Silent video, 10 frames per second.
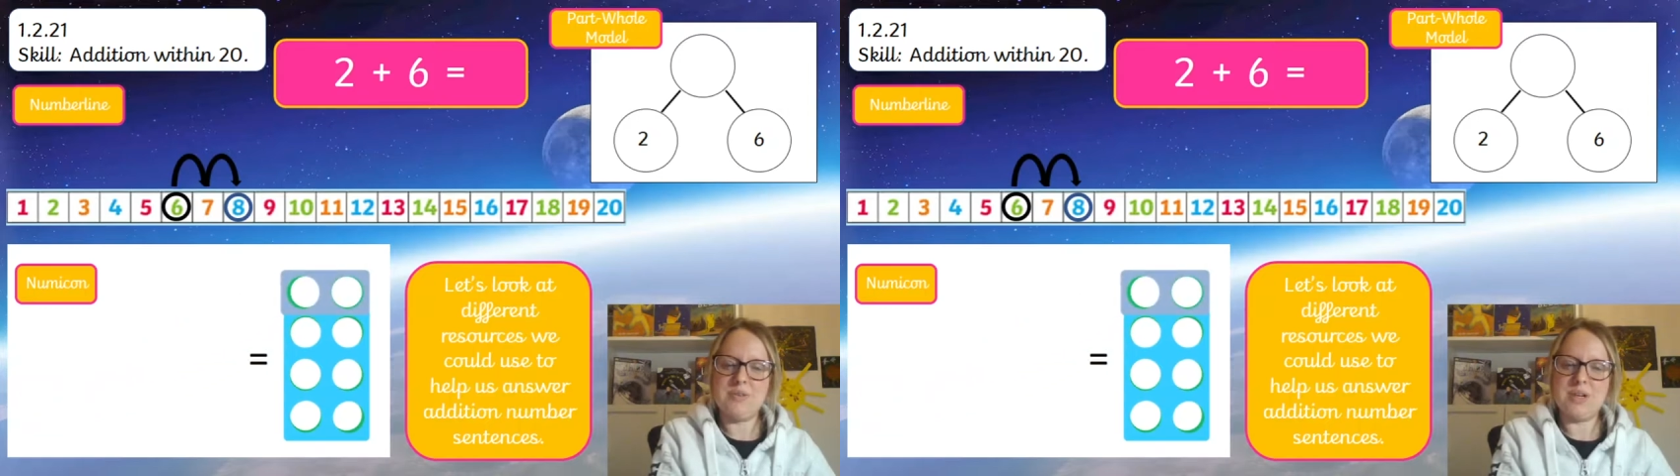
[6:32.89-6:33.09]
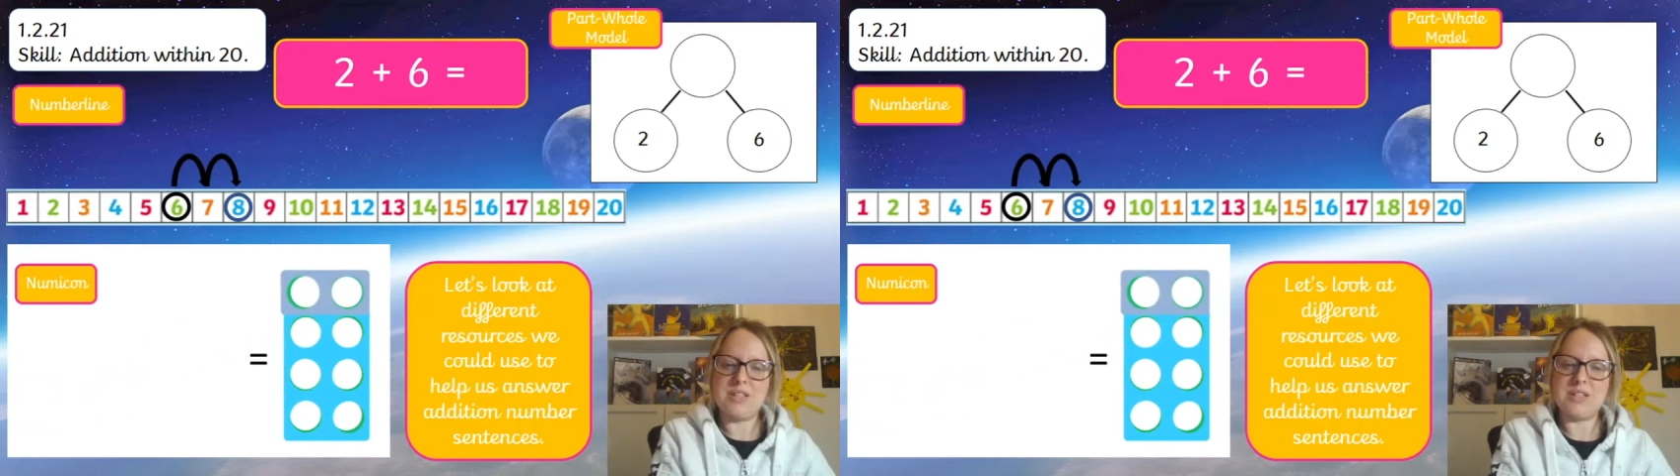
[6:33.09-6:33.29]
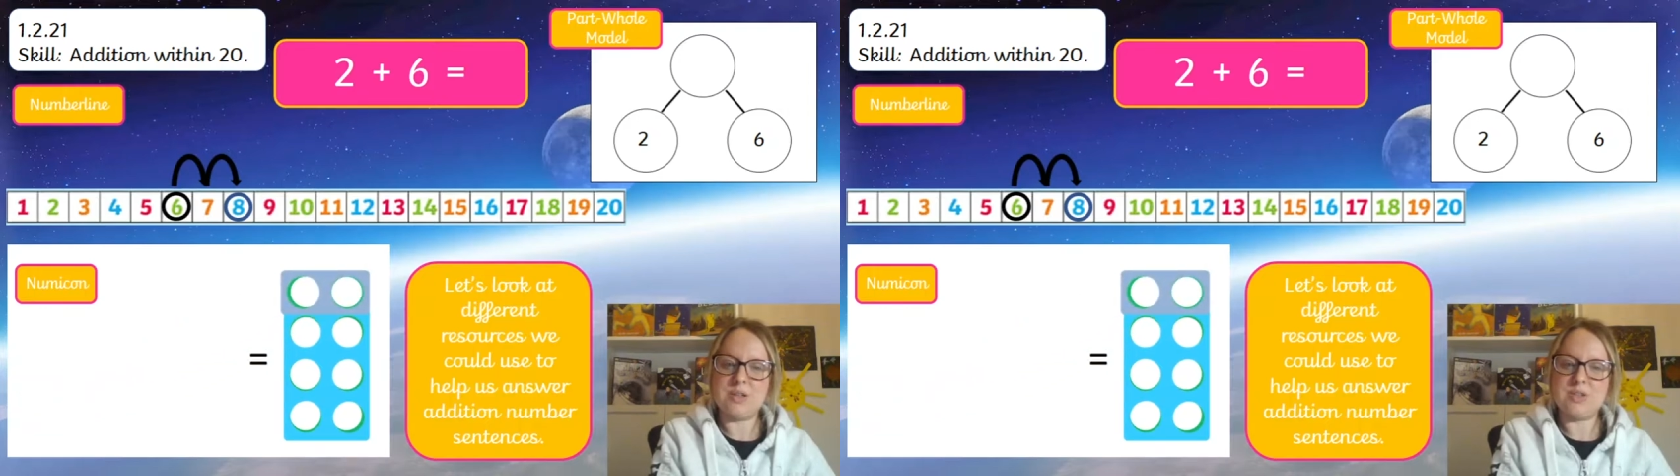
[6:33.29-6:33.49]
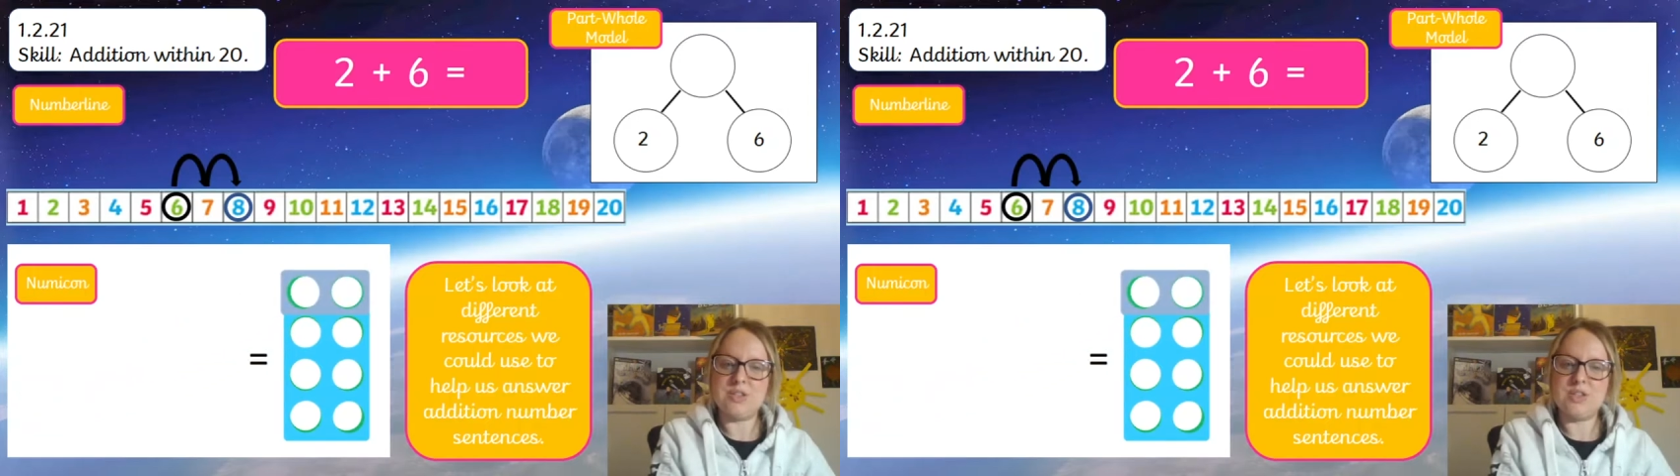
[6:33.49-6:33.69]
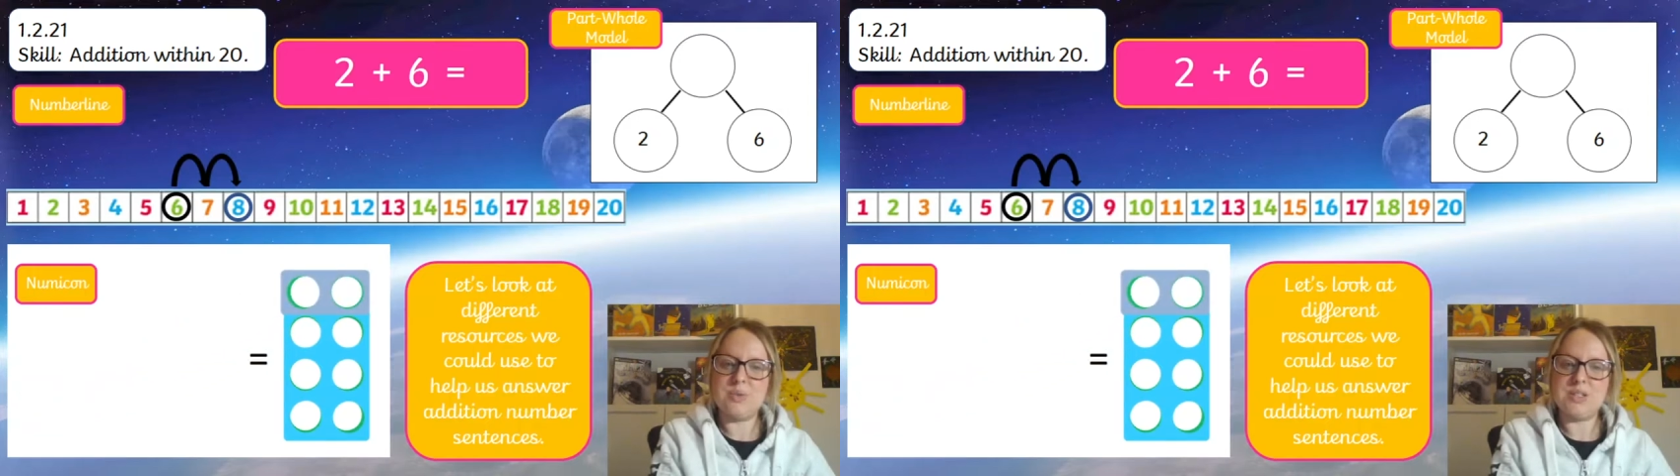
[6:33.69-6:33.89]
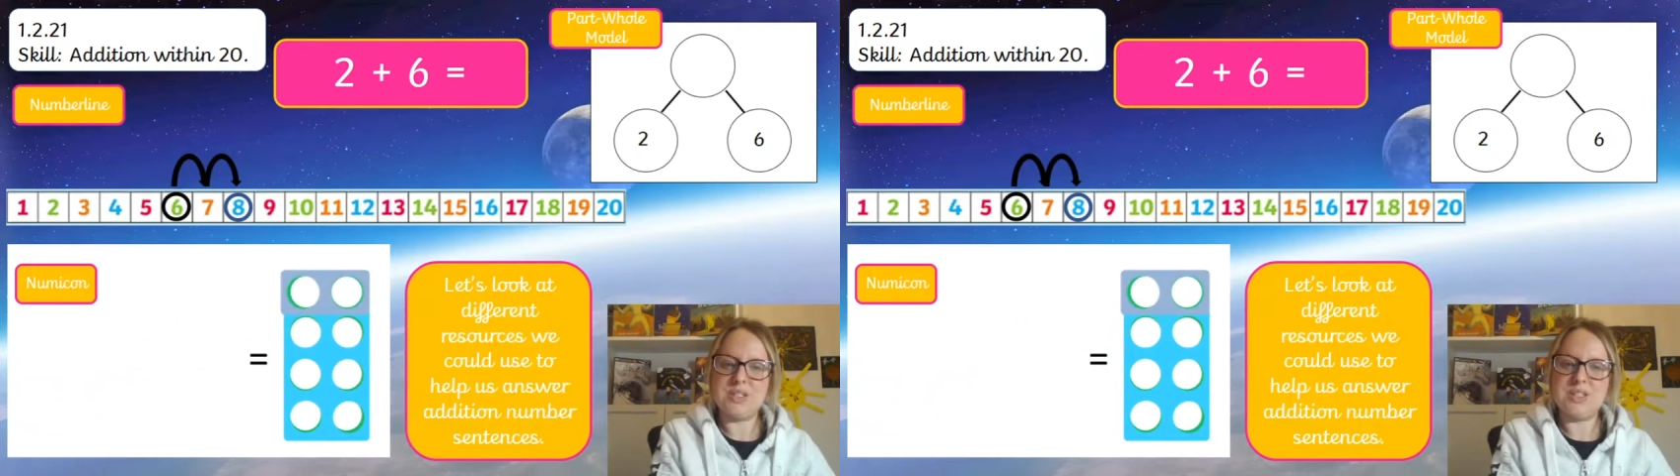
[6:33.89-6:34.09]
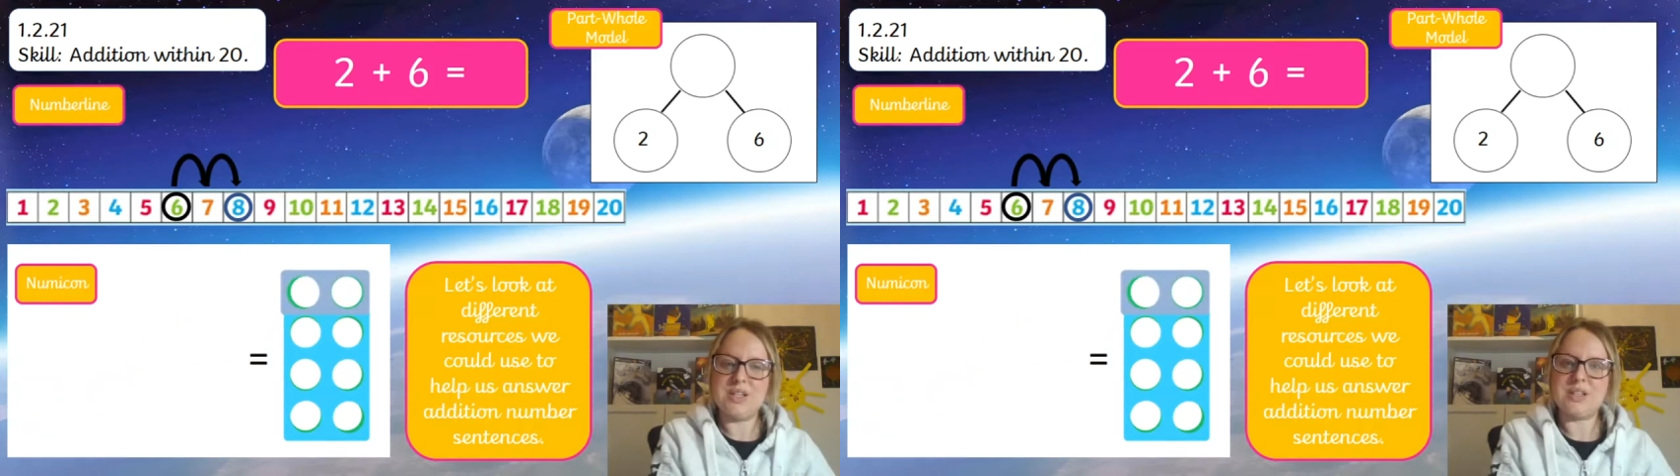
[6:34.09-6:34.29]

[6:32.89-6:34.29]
So 2 and 6